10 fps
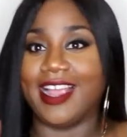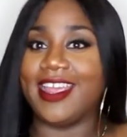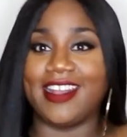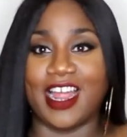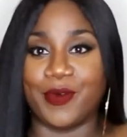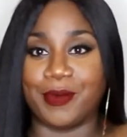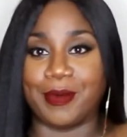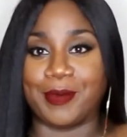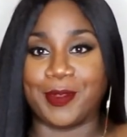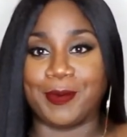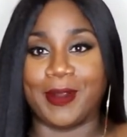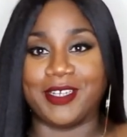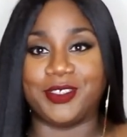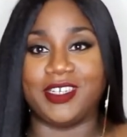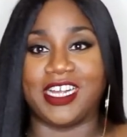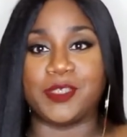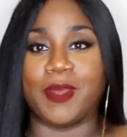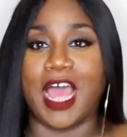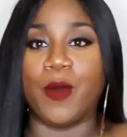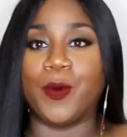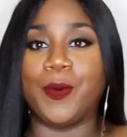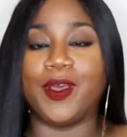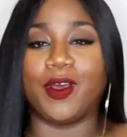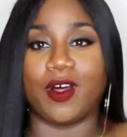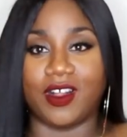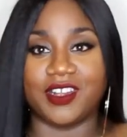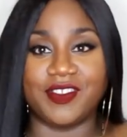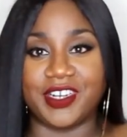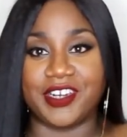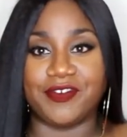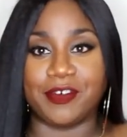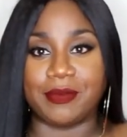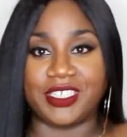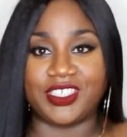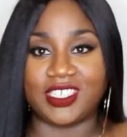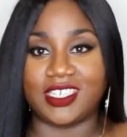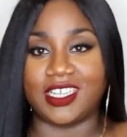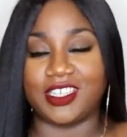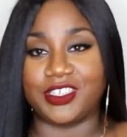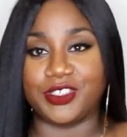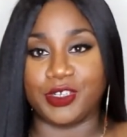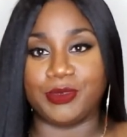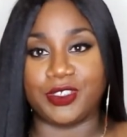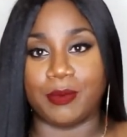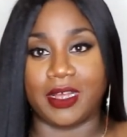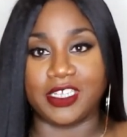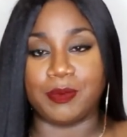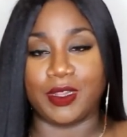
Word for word: I cannot remember the price you guys but I will put all of their information in the description box